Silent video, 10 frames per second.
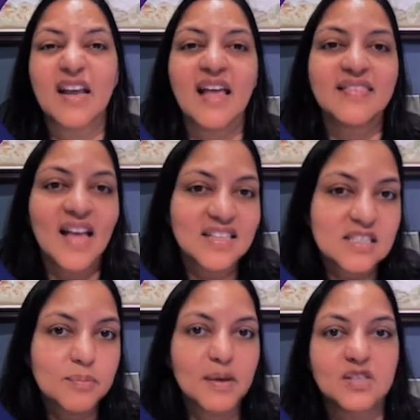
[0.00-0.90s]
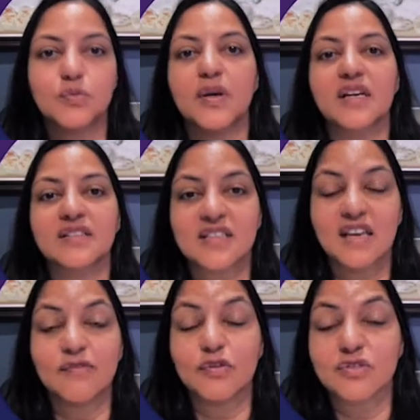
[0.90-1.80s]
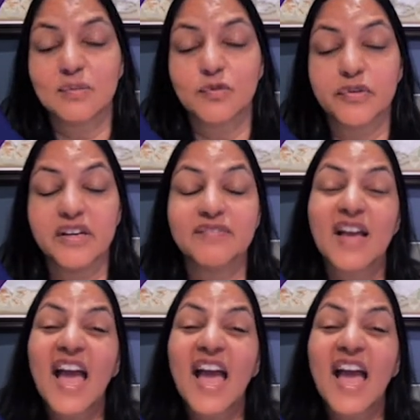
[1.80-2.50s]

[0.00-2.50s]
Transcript: and that's the best way to save you some grief.